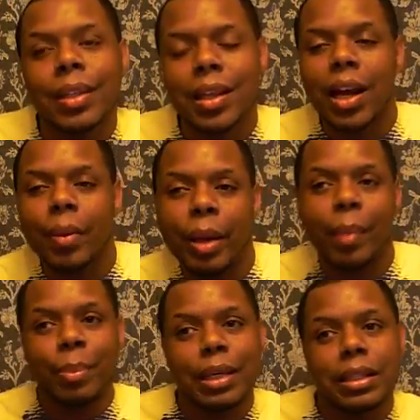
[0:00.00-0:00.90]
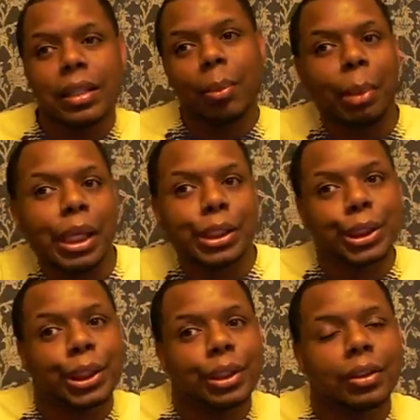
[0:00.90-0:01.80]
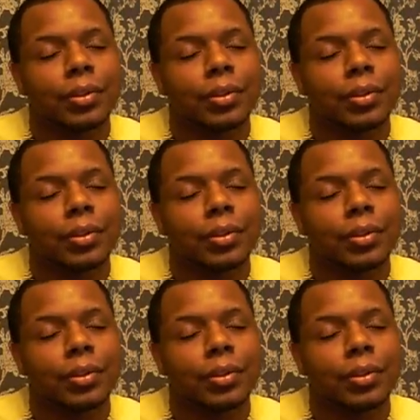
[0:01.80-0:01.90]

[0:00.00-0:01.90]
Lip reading: it's all about mixing and matching.